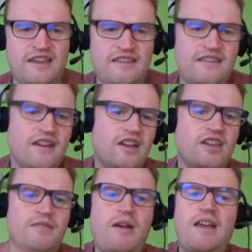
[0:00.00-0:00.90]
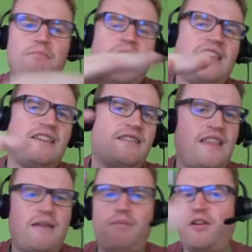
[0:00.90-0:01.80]
things. You might make it so
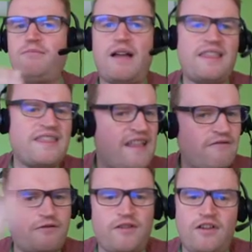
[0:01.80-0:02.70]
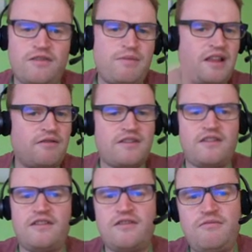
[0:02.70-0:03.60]
their point balance never falls below a
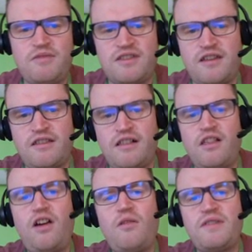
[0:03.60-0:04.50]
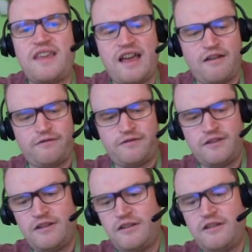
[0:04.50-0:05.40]
certain number, so they'll always have
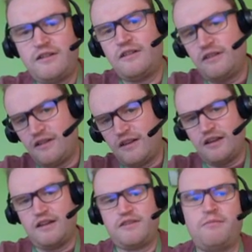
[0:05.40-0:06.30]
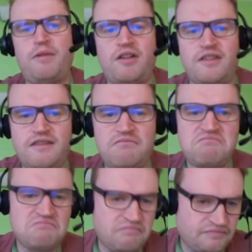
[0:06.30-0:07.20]
some points.
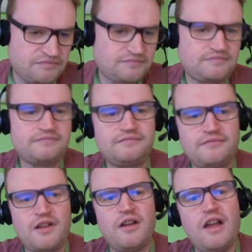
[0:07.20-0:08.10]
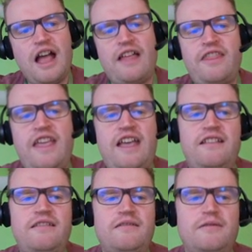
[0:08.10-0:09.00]
And
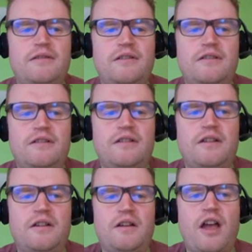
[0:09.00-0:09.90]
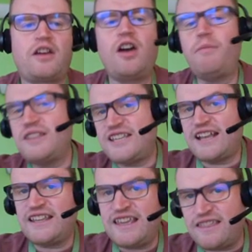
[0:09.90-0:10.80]
then a common
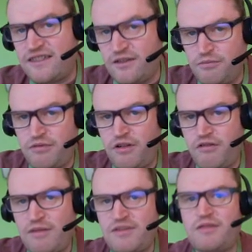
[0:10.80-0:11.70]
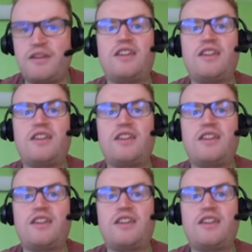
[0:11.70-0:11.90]
technique in some programs to